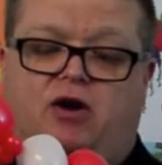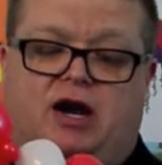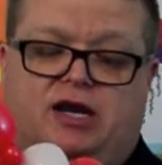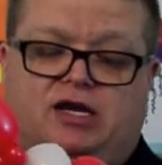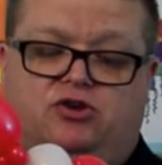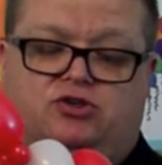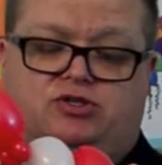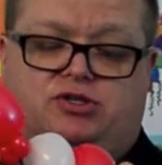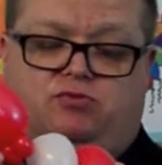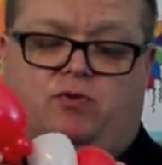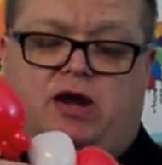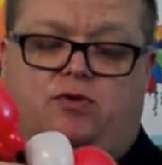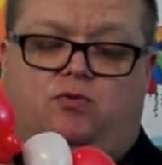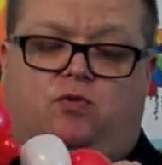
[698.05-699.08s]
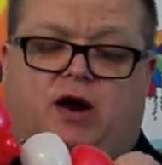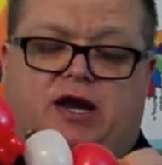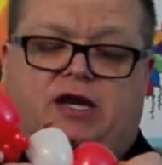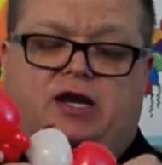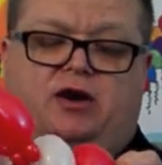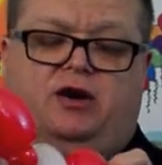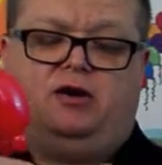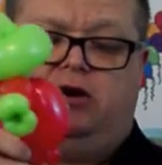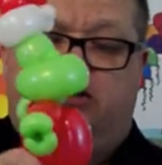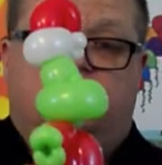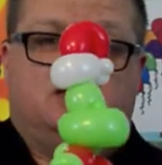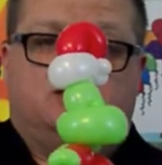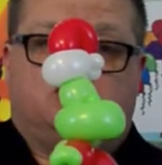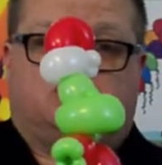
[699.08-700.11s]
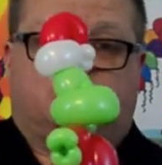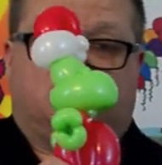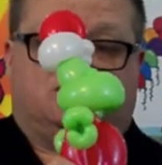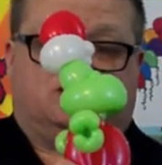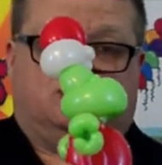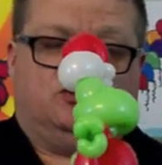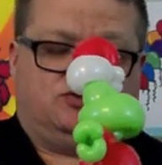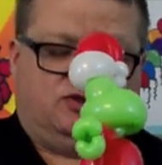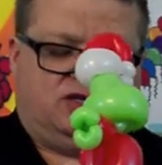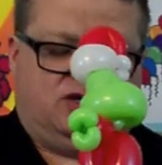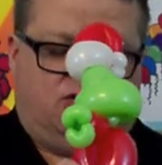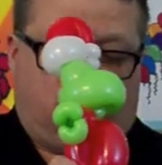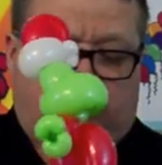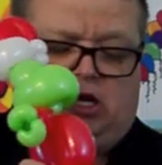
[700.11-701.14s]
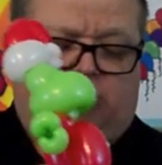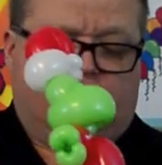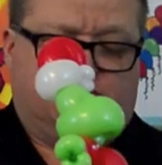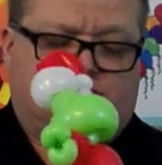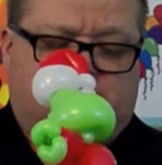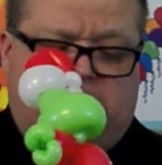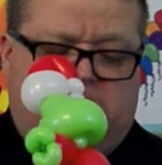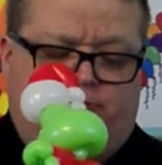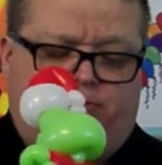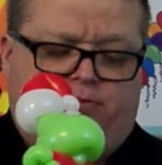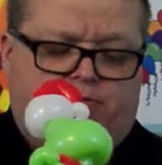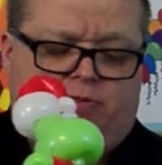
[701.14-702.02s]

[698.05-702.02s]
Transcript: I use red and white here just because it goes with the whole color scheme.